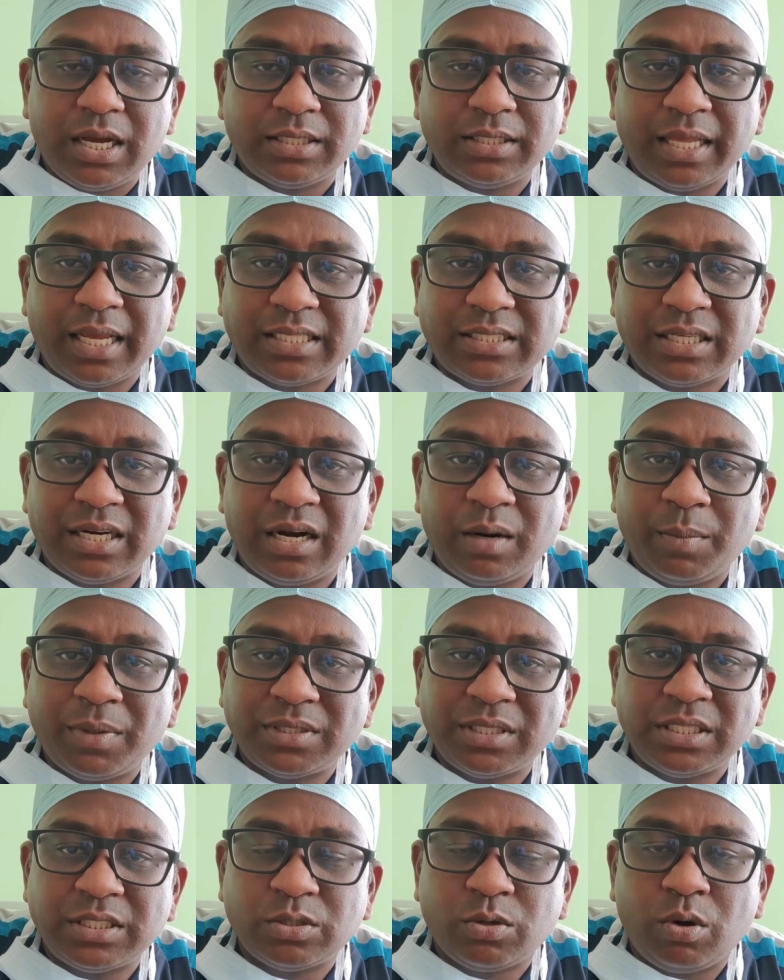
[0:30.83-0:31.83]
and the external
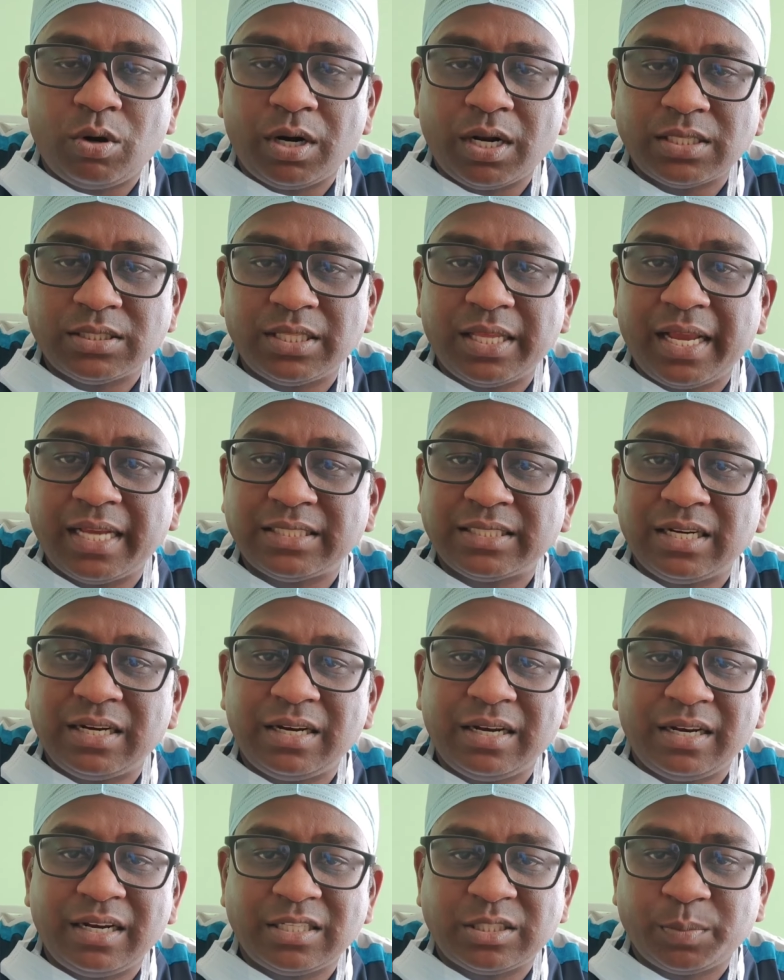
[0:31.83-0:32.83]
muscle is called as the
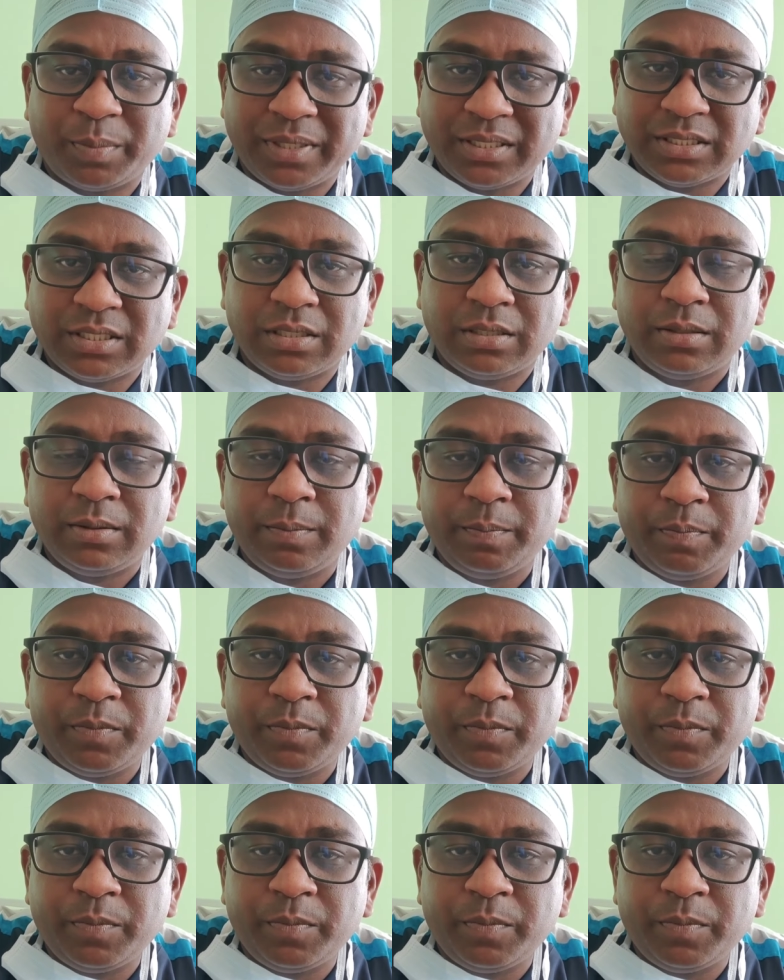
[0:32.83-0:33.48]
external anal sphincter.